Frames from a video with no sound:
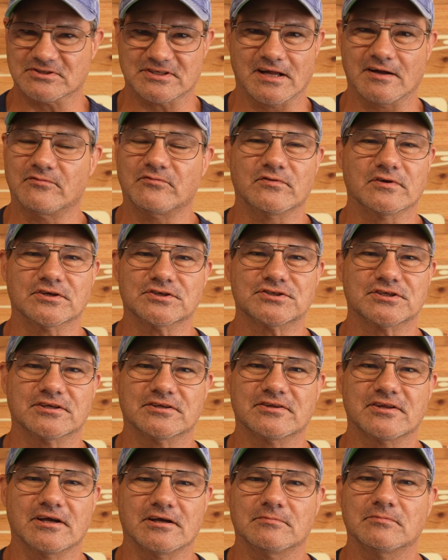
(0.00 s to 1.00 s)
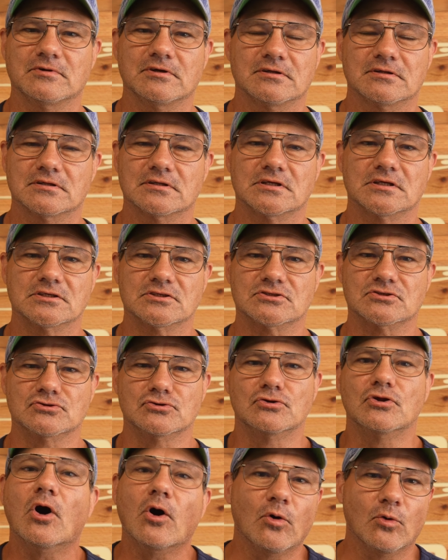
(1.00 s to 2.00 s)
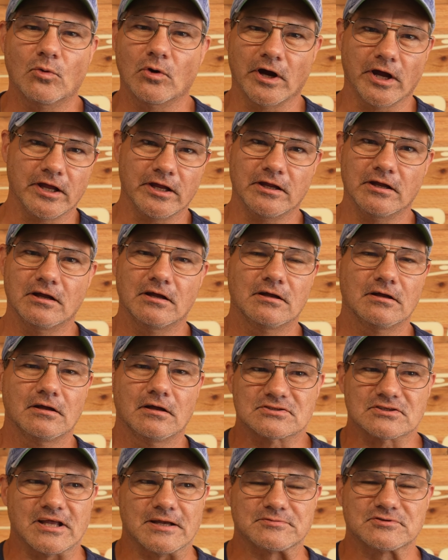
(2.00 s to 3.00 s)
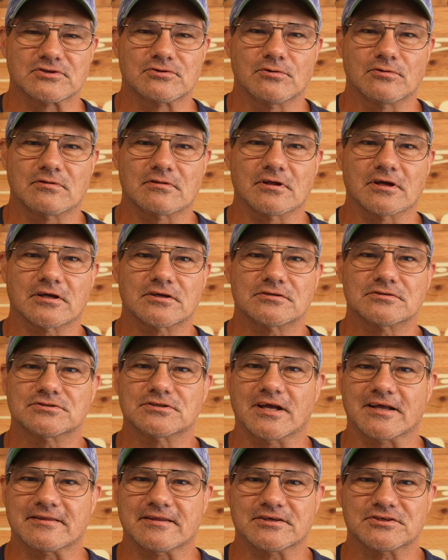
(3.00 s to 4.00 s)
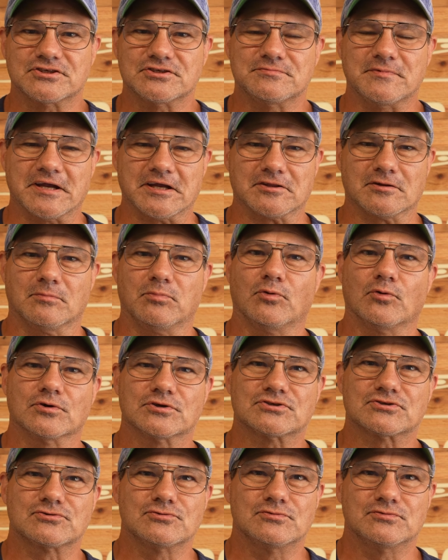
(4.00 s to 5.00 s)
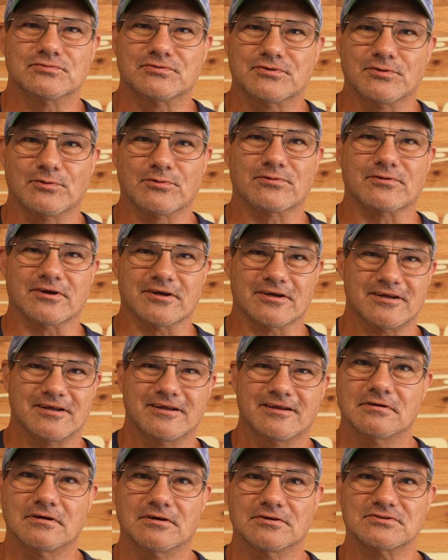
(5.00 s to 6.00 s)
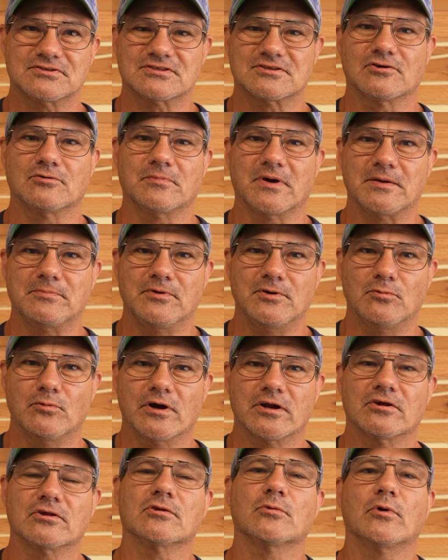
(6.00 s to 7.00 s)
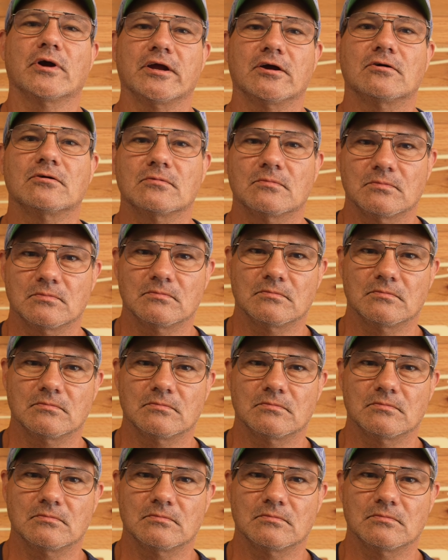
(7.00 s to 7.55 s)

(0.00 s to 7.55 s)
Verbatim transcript: is not finishing in time. There's no way. Slabs are too thick. I think she's making the pours too too thick. Hers still might be wet on the way home.